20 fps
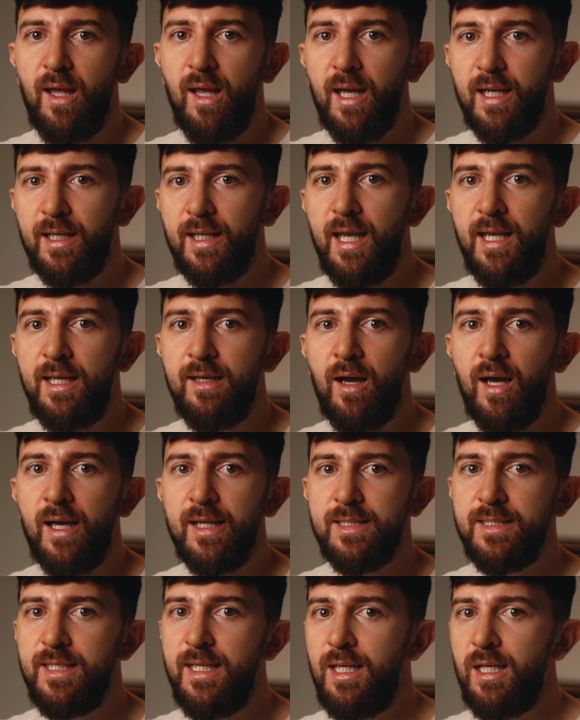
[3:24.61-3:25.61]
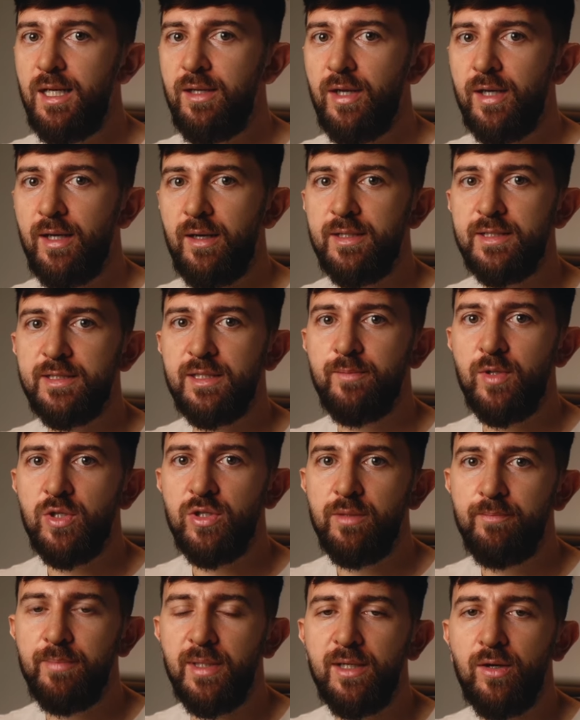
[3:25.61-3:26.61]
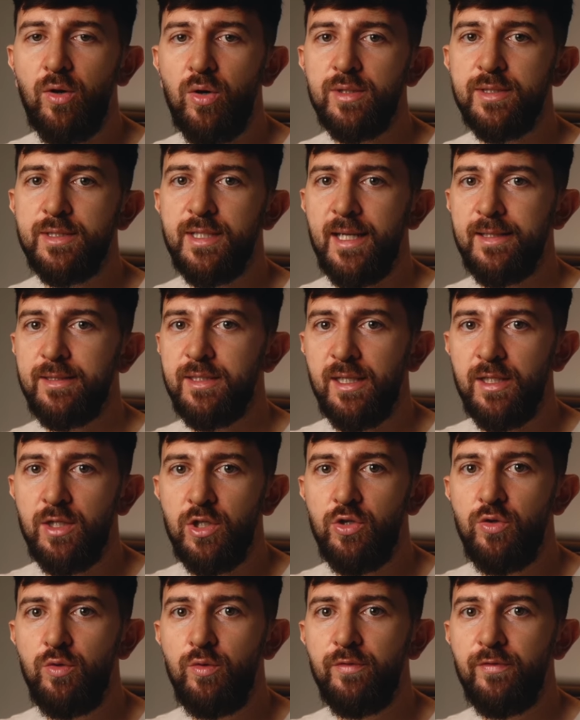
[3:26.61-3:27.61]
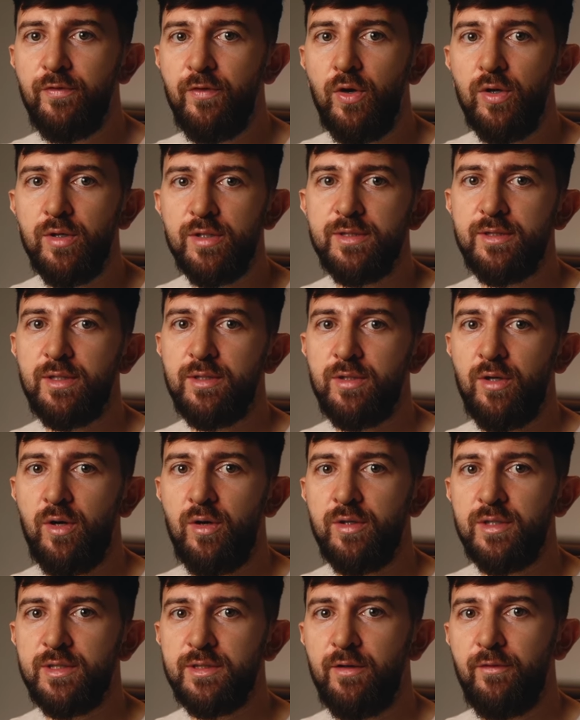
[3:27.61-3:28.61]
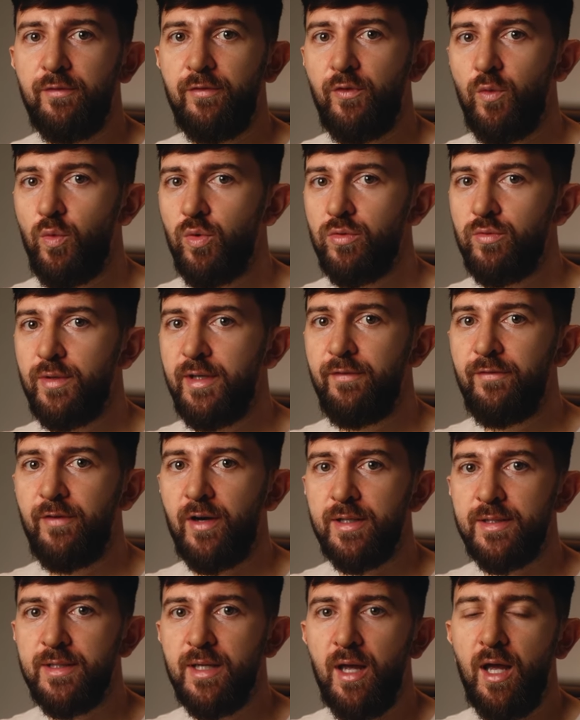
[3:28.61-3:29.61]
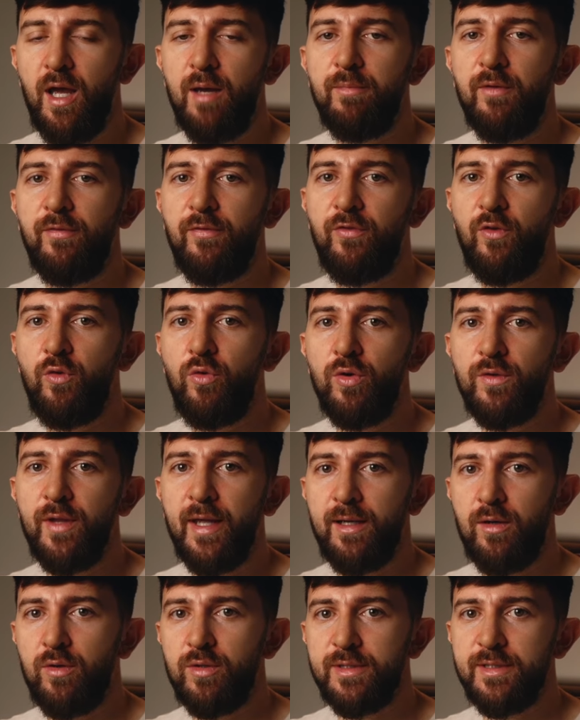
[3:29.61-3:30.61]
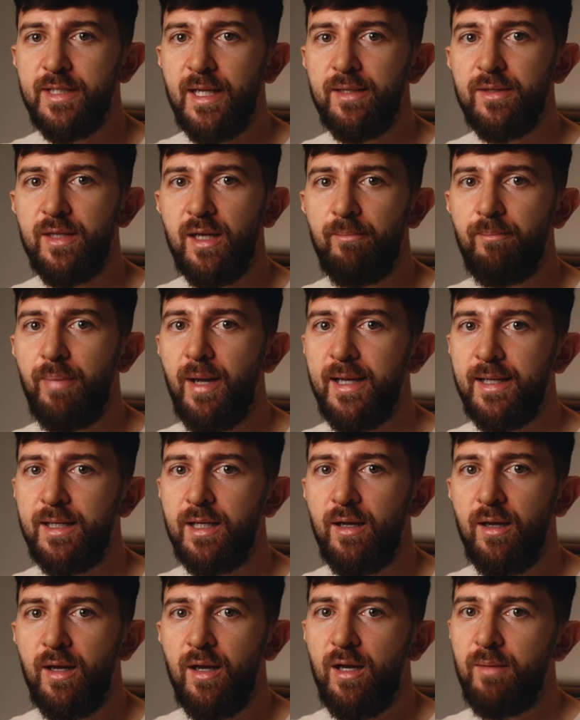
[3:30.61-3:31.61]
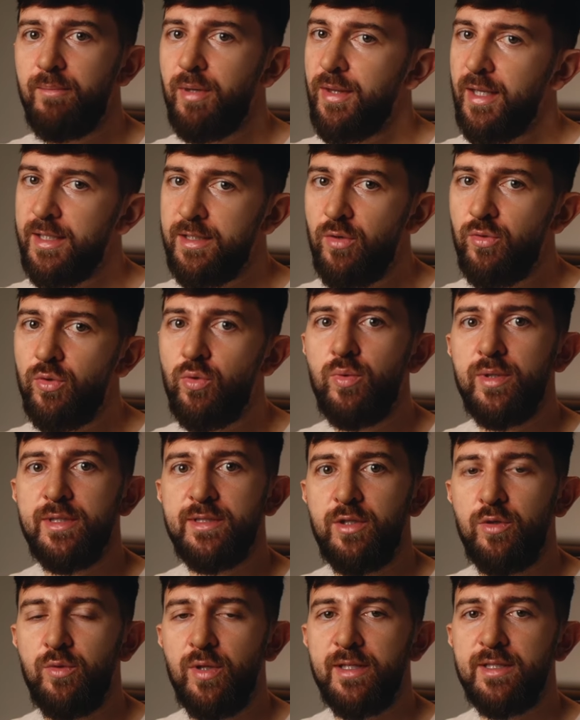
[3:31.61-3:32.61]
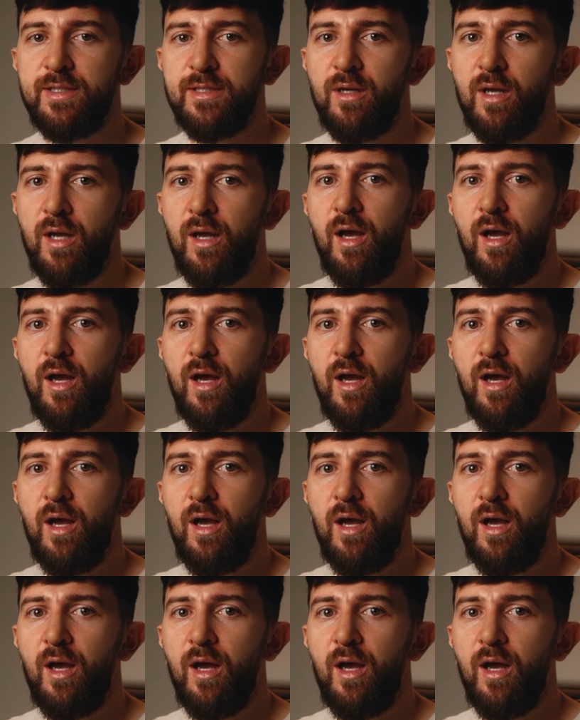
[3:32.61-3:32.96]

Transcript: Again, ideally, the customer should be contacting you first to ask for a refund before they contact their bank, but they don't always do this.